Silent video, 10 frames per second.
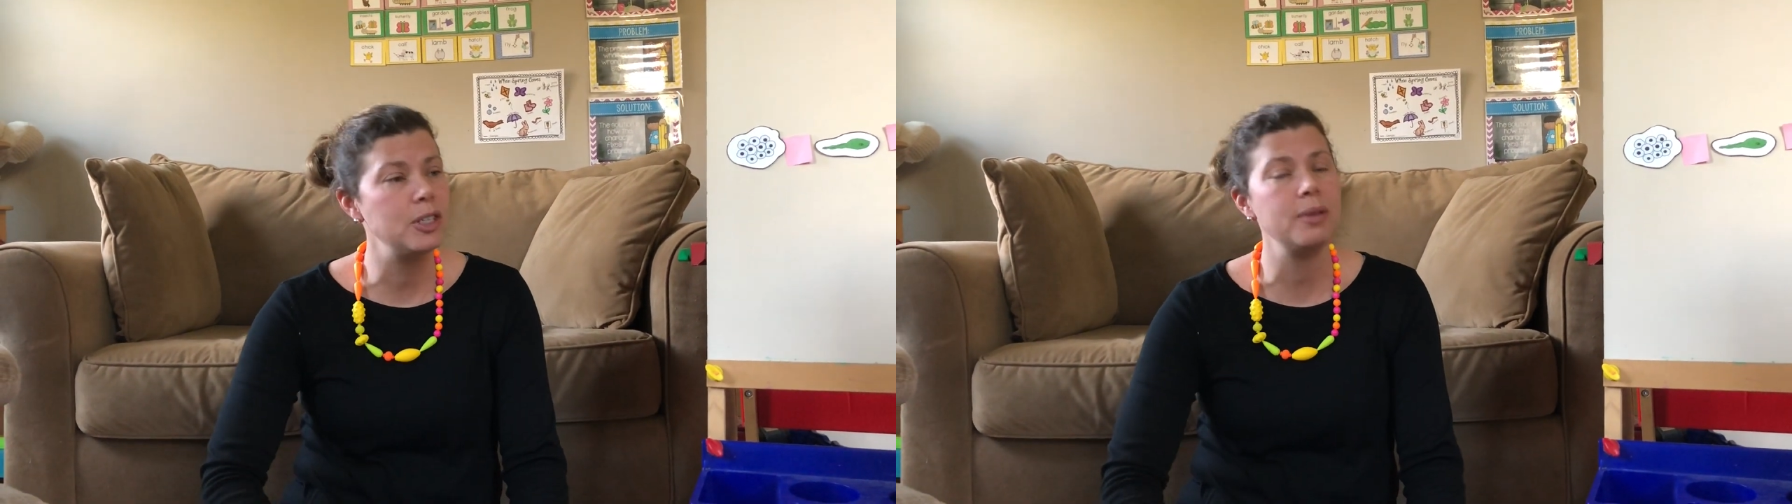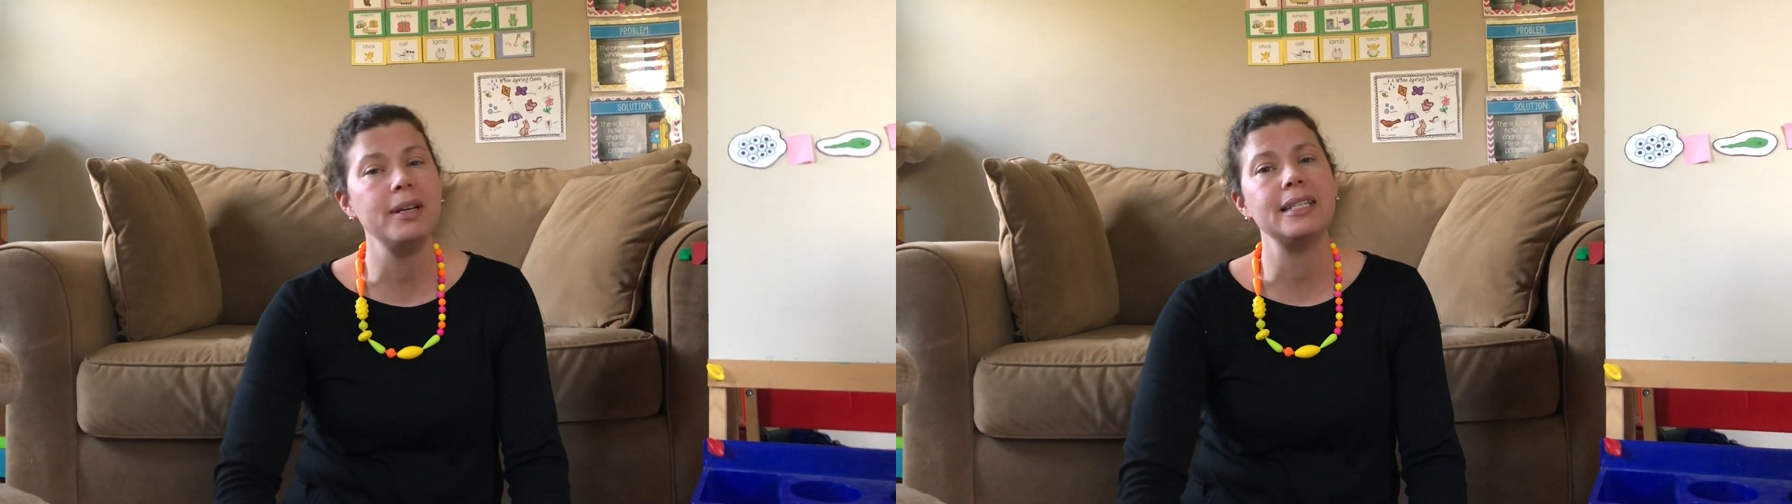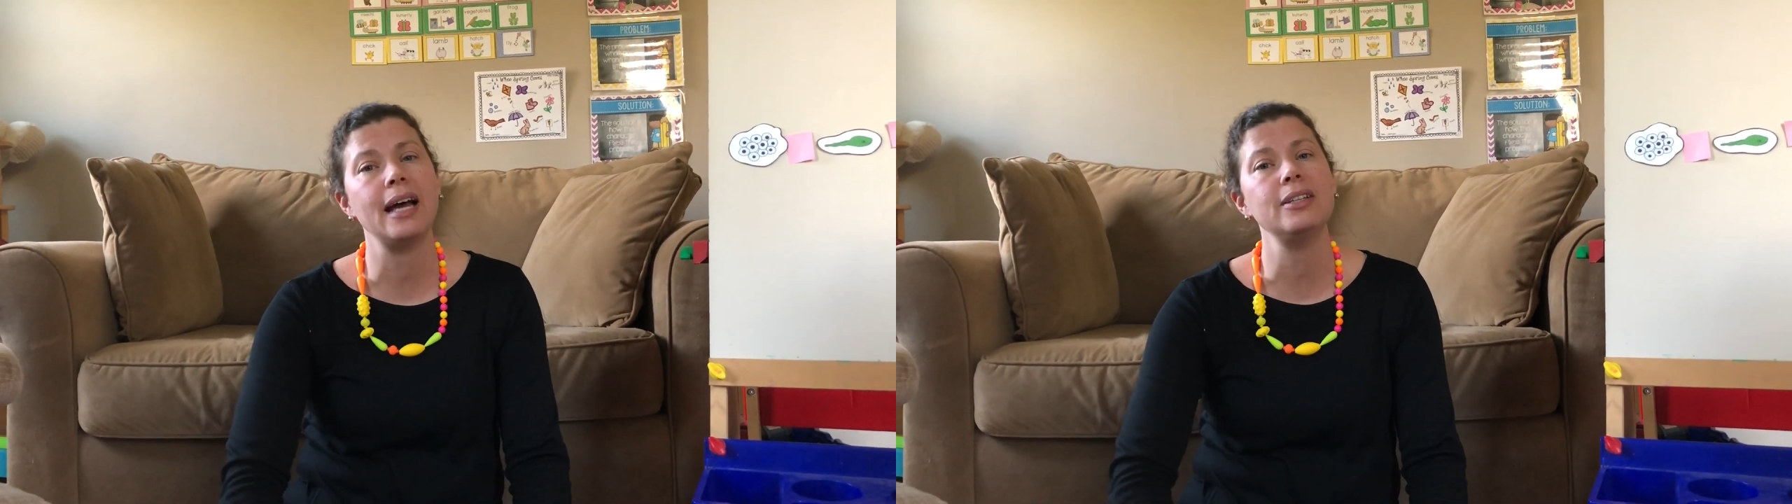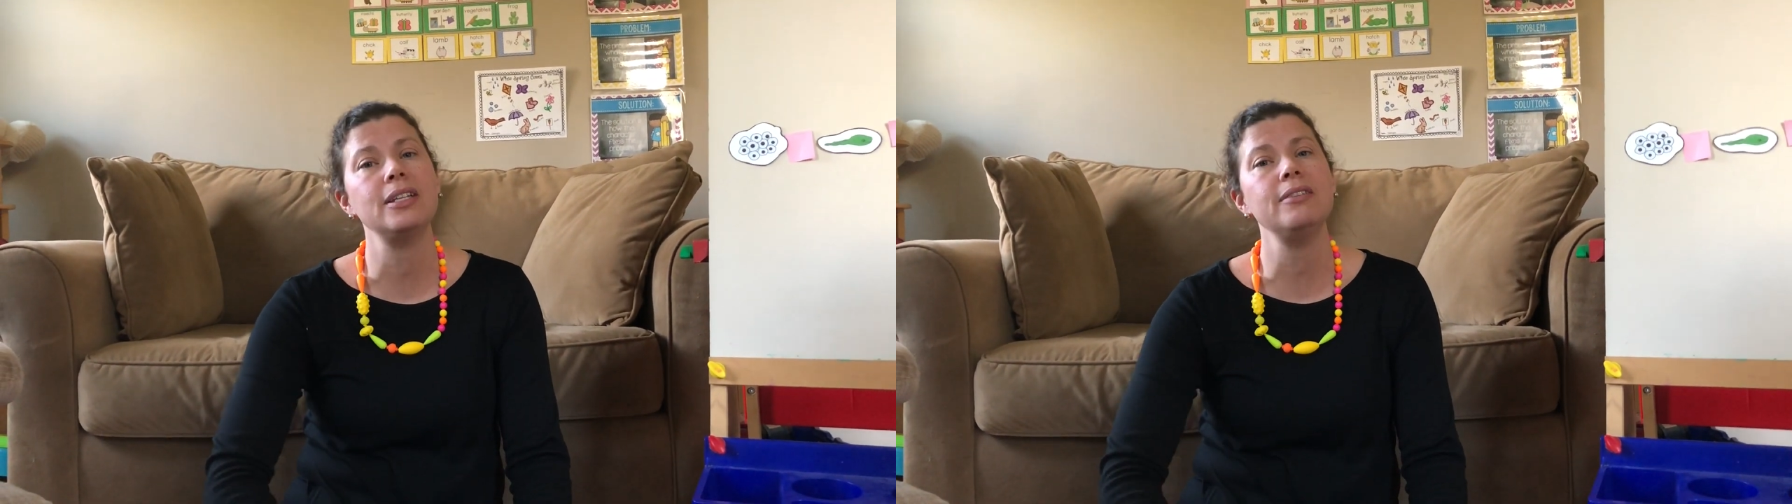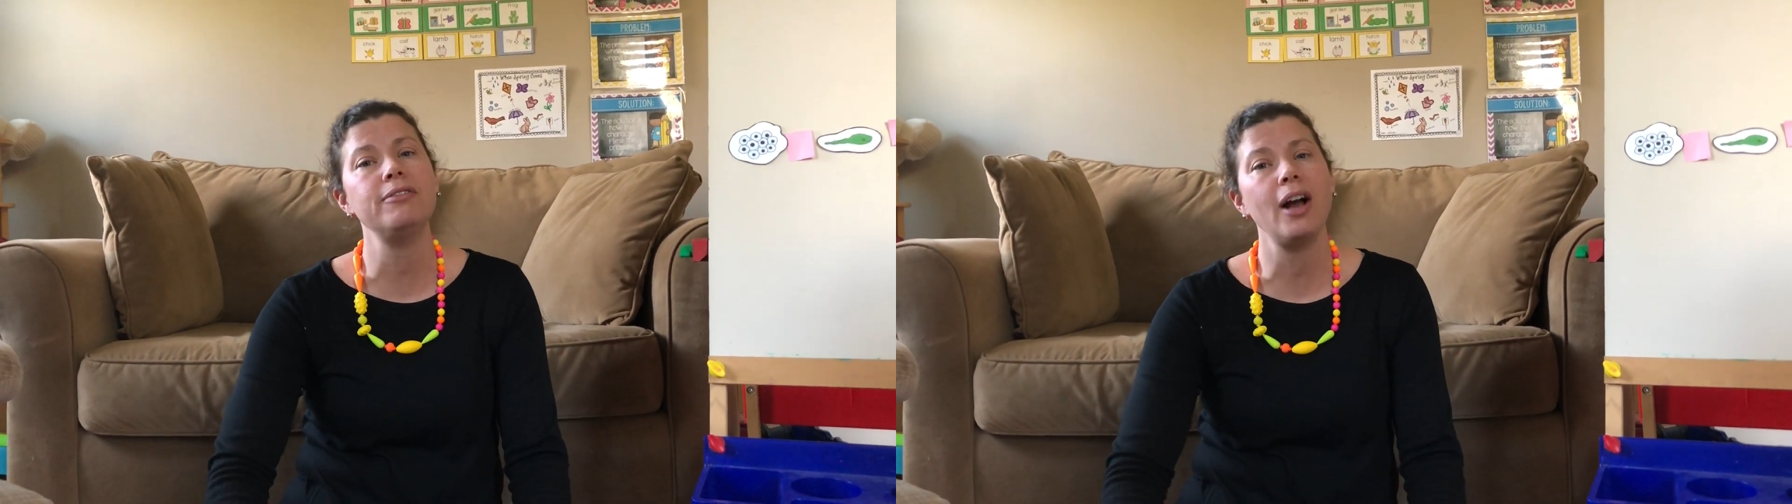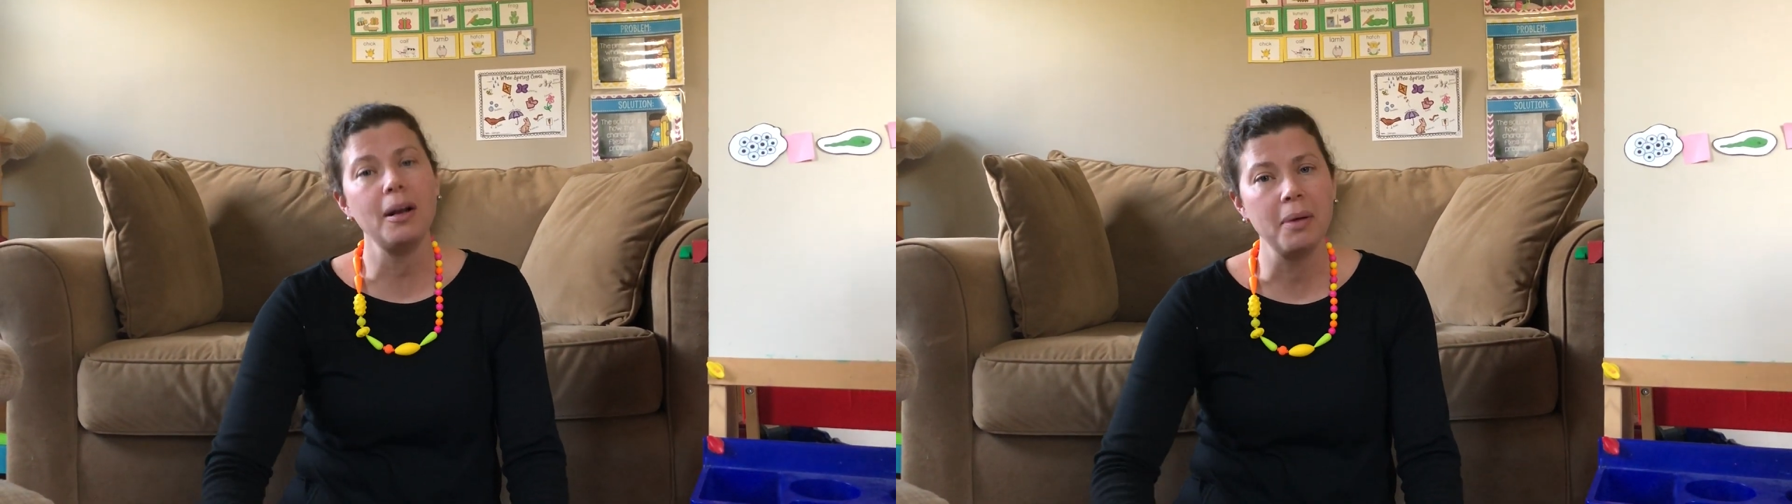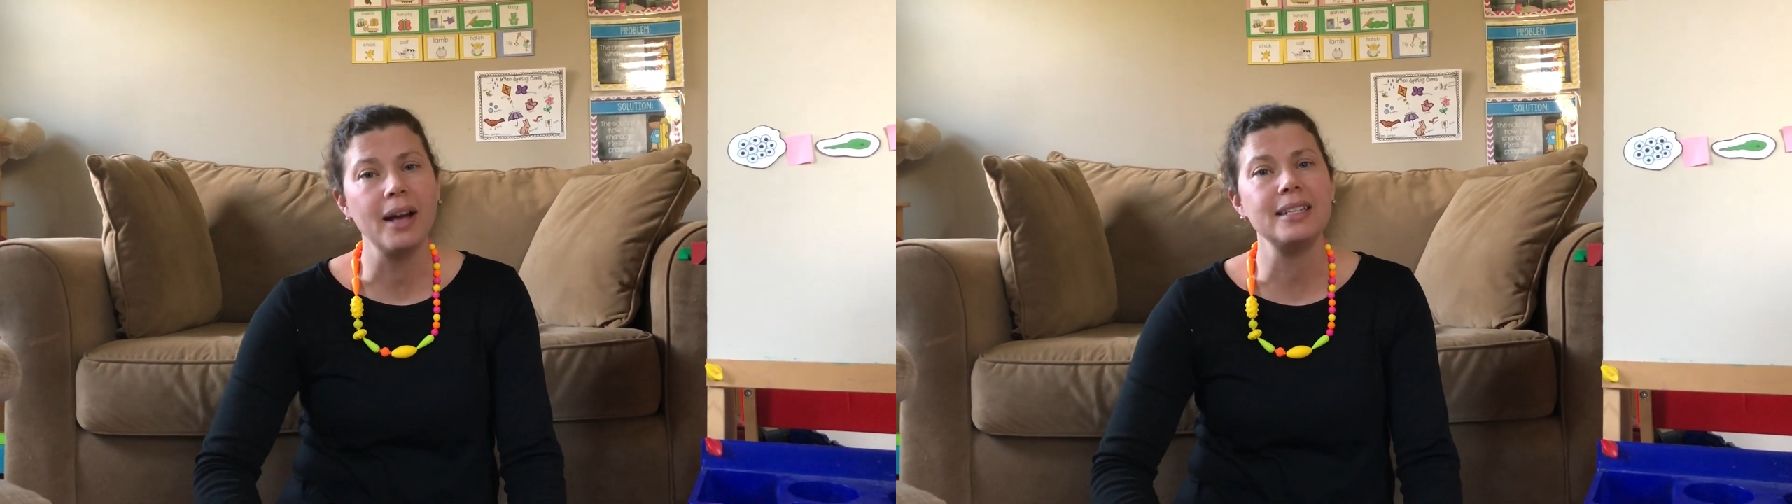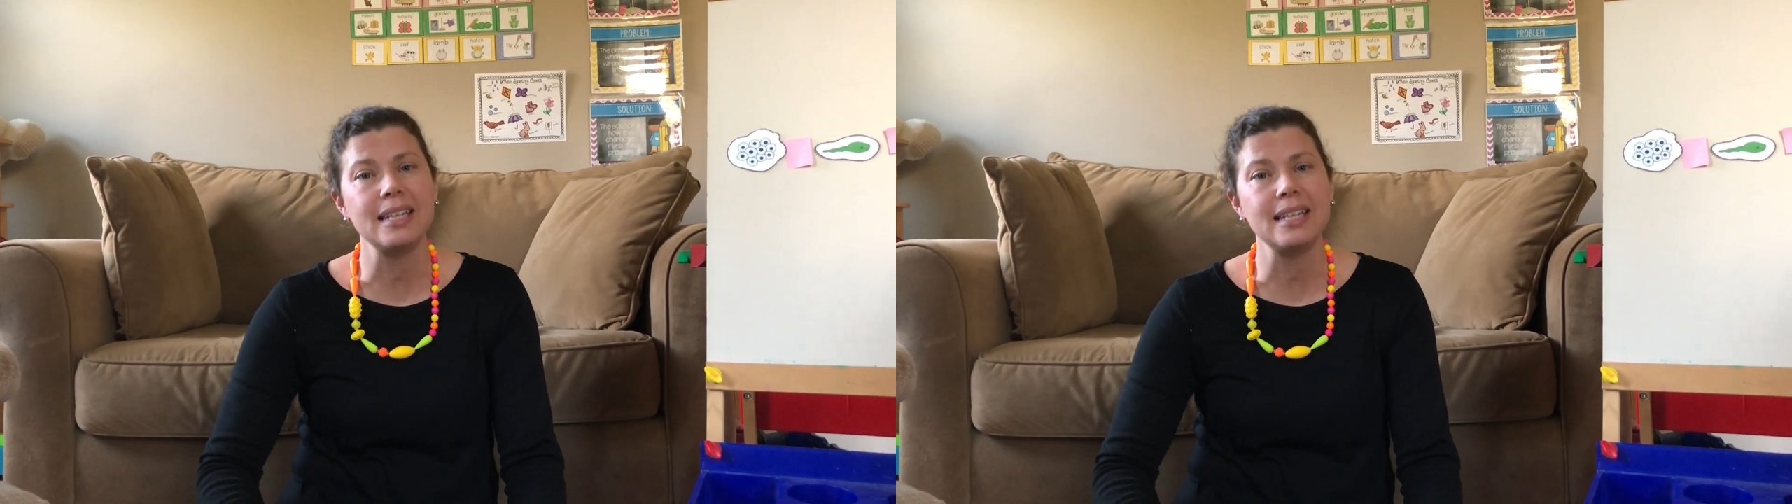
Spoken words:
She went down to the frog pond